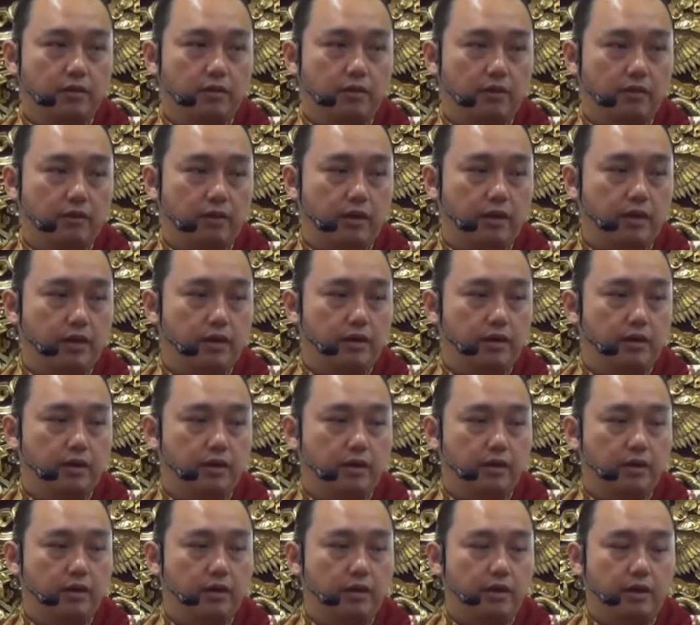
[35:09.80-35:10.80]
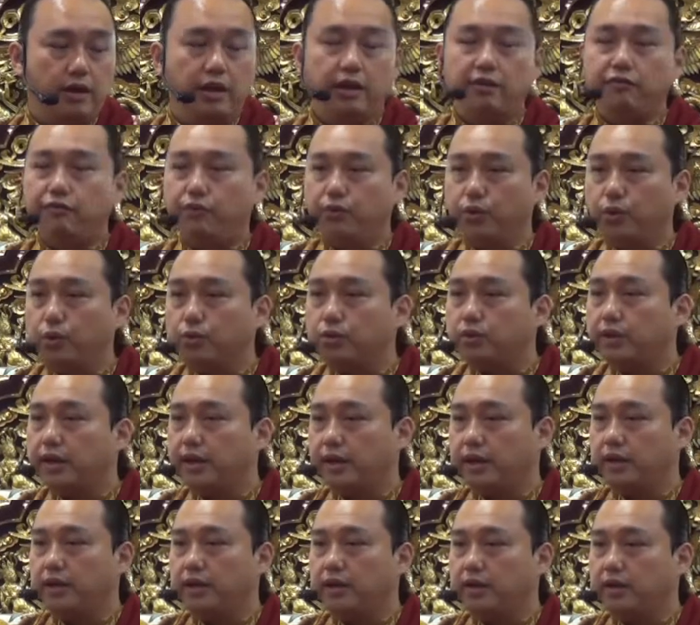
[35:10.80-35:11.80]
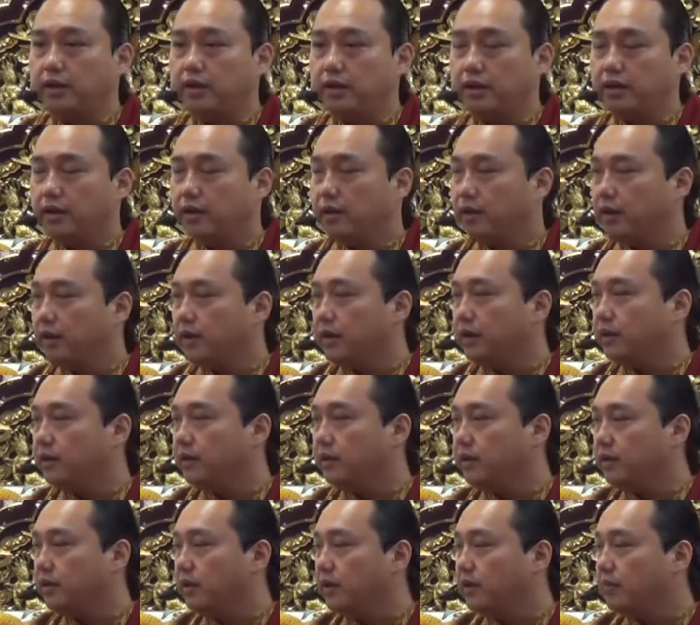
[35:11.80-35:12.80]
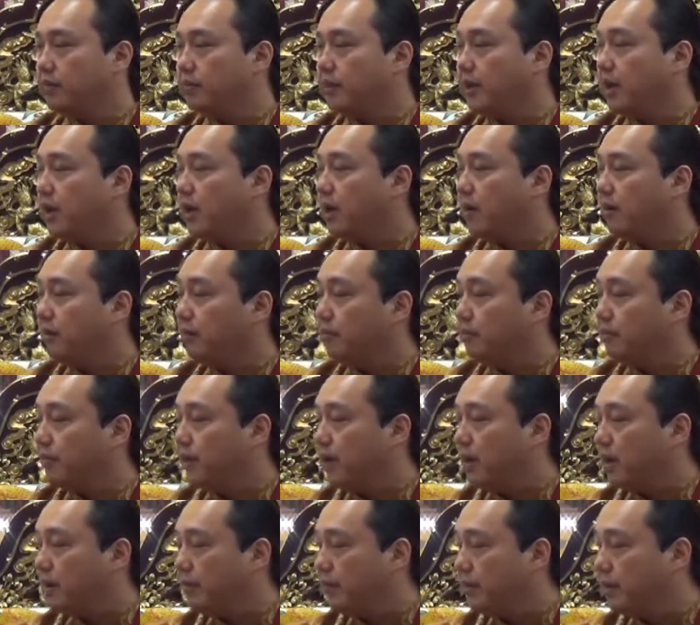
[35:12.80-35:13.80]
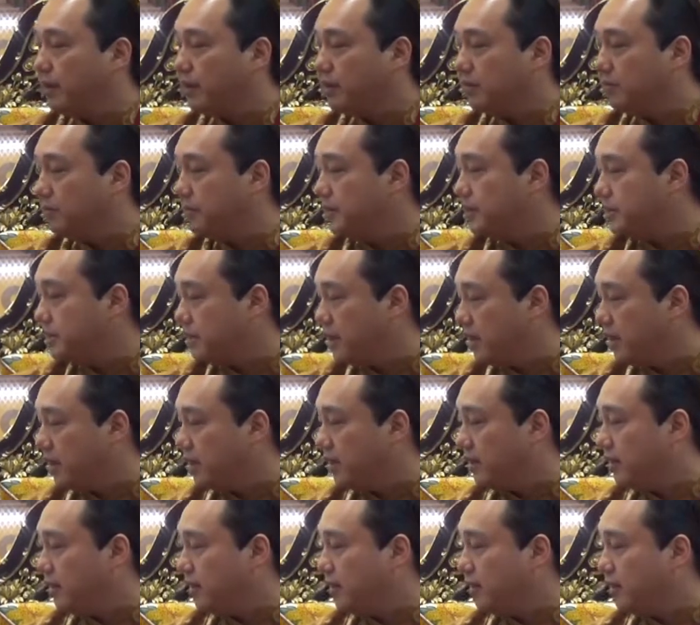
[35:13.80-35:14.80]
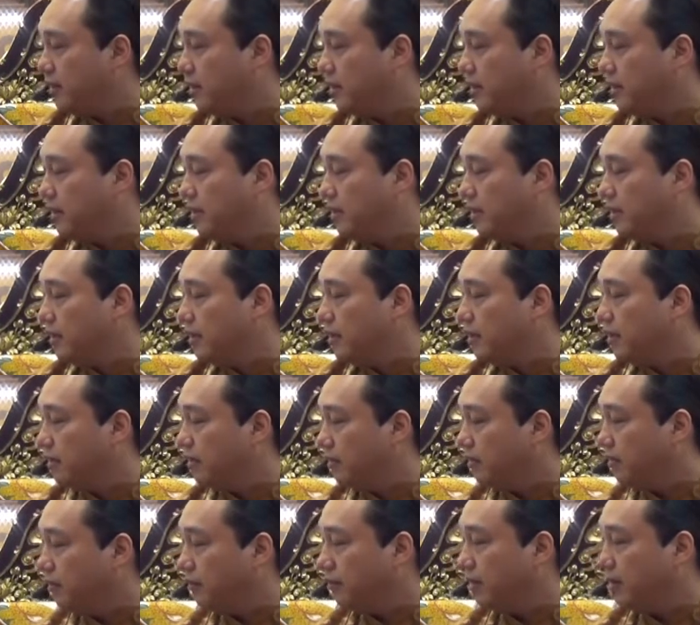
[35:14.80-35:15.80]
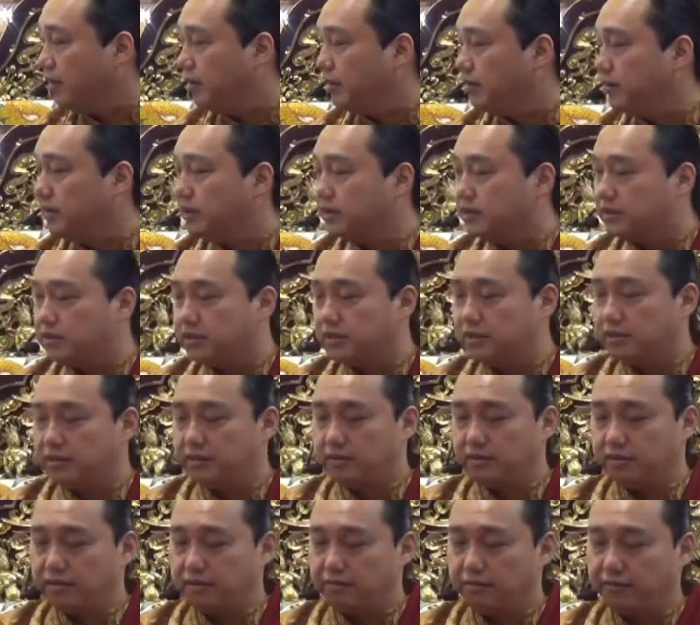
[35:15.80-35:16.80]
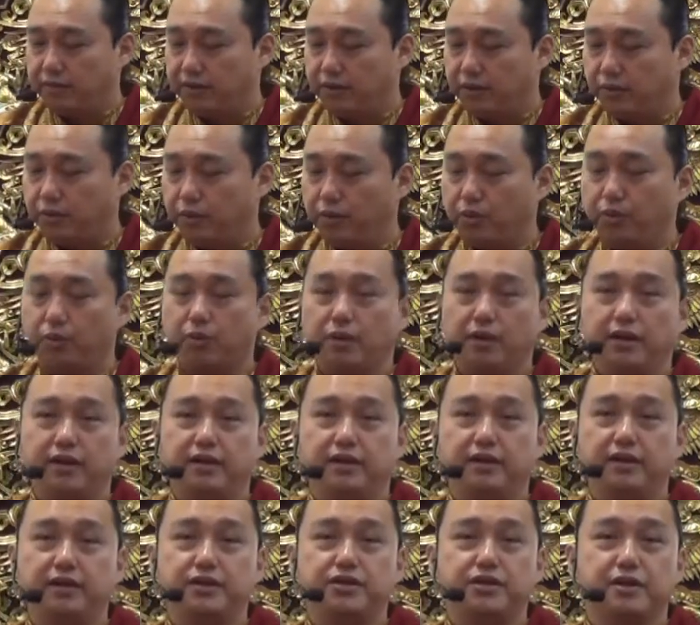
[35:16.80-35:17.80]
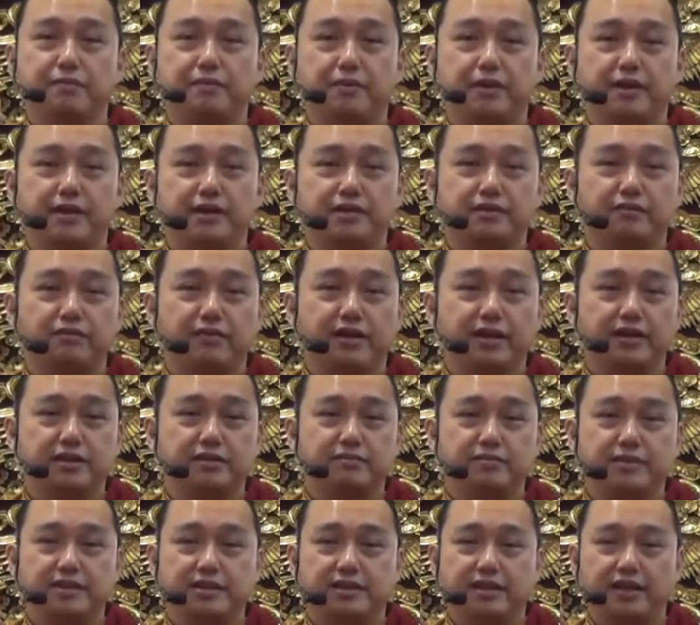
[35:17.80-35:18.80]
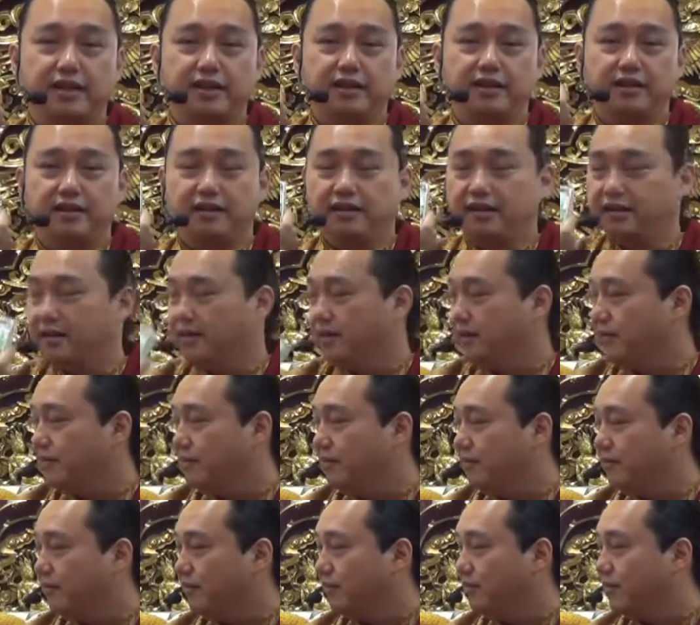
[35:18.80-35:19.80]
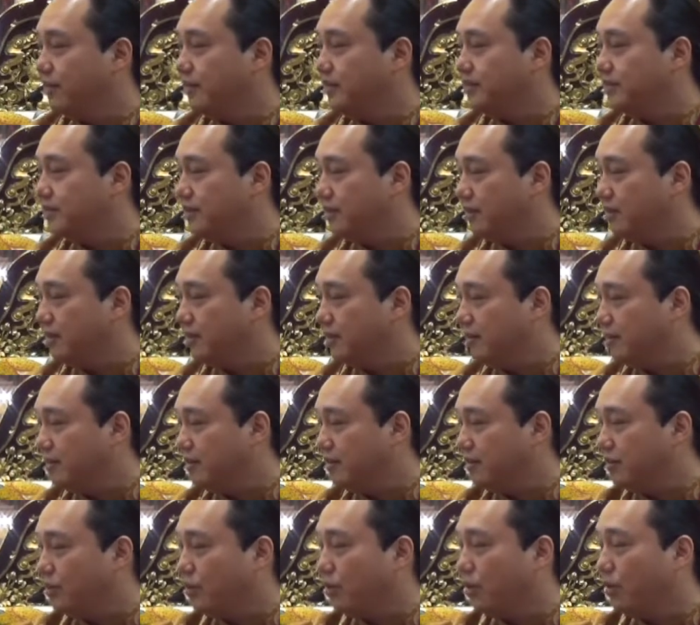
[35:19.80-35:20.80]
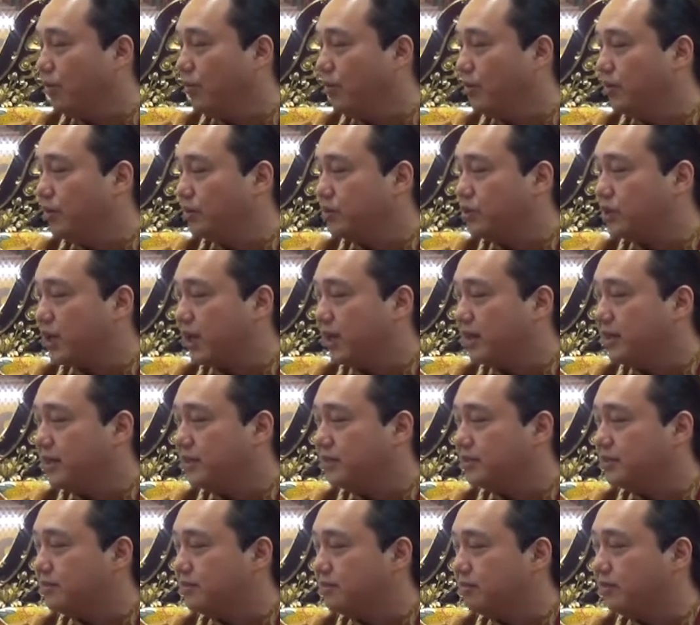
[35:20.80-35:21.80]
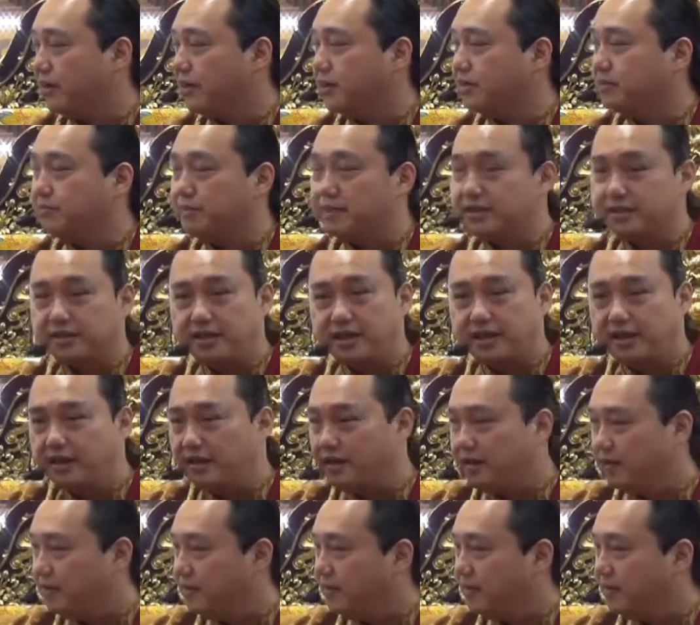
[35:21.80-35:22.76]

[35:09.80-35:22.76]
Okay? If you think becoming the biscuit, or maybe this very good quality Japanese rice biscuit, or this normal Chinese rice biscuit,